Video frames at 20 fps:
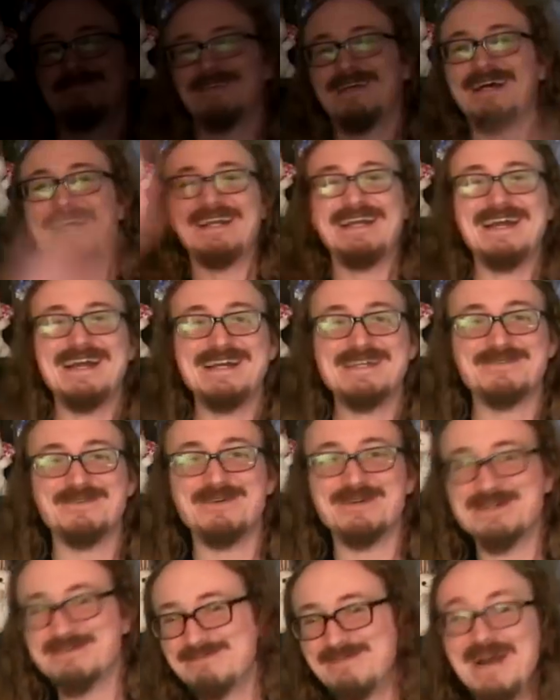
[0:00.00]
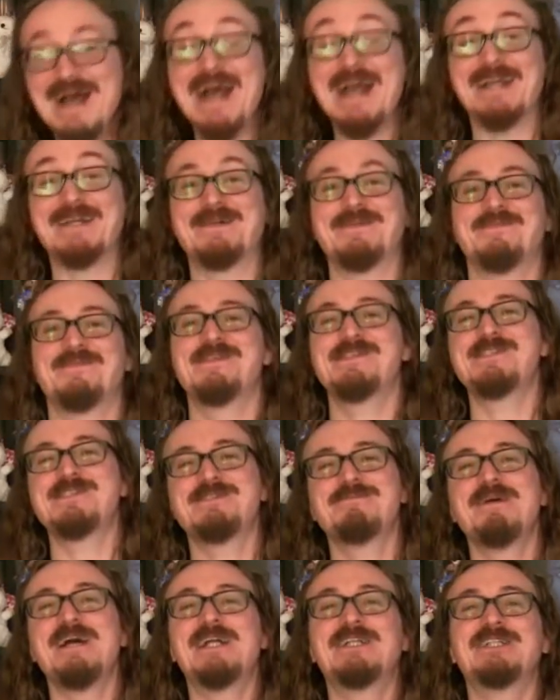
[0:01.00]
Hi guys, welcome back. This
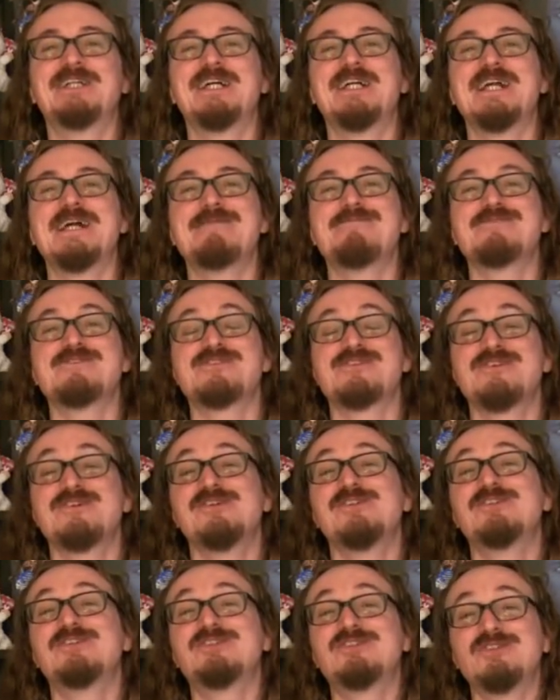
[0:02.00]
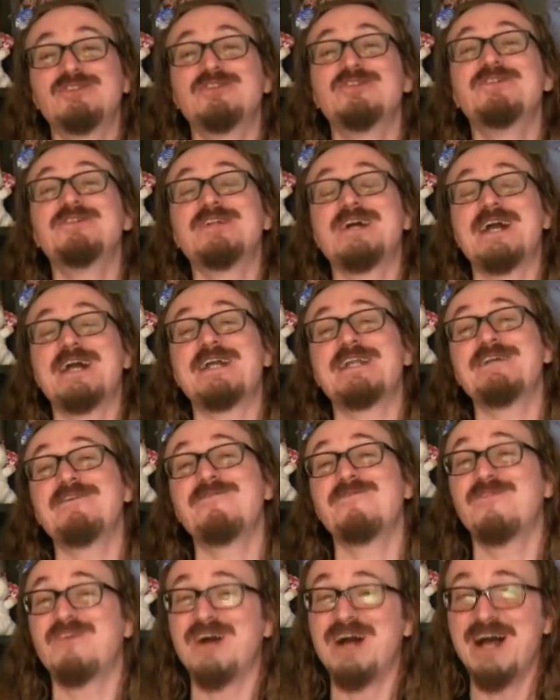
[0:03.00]
is Matt Chat episode two
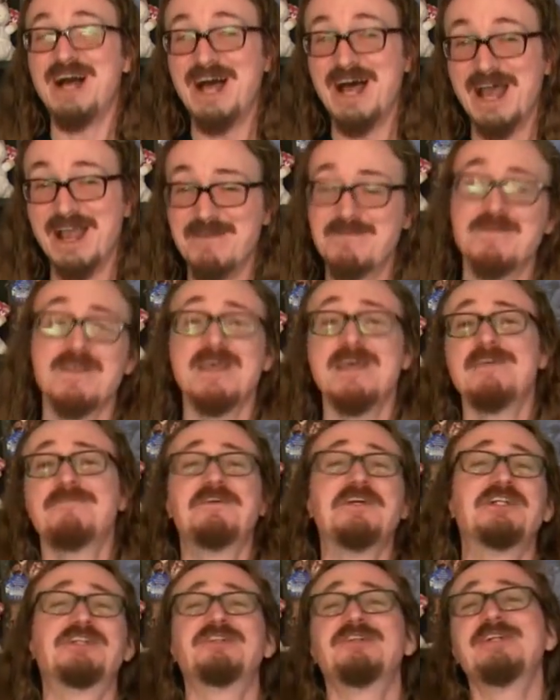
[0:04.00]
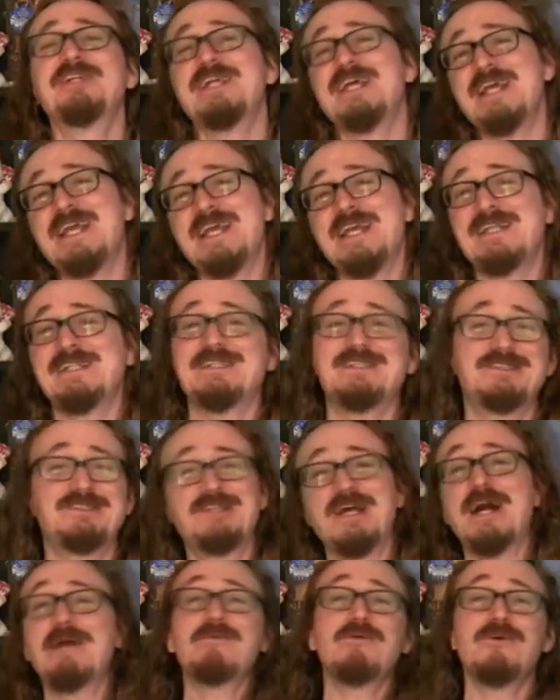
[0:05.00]
ninety-five, featuring a
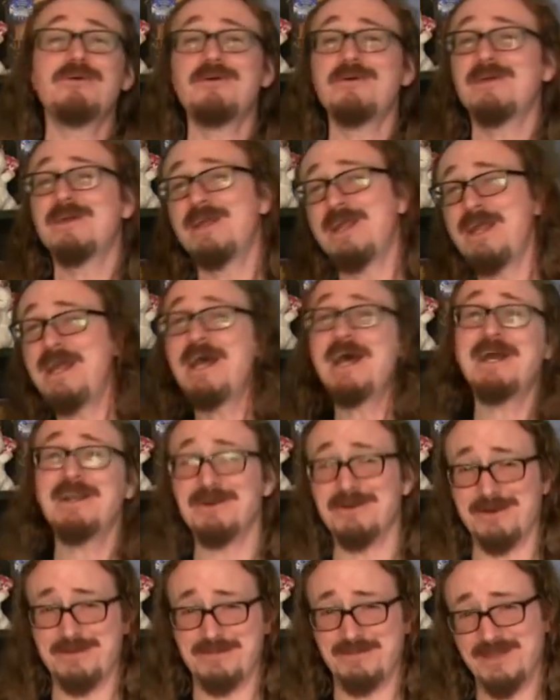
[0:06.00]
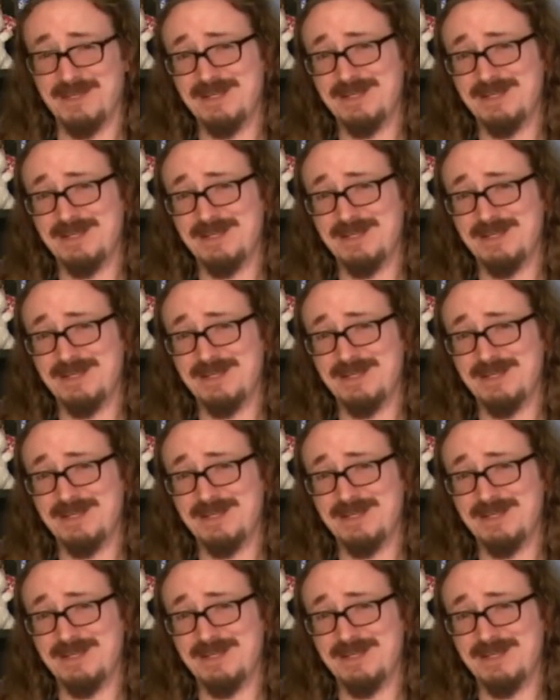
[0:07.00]
double header.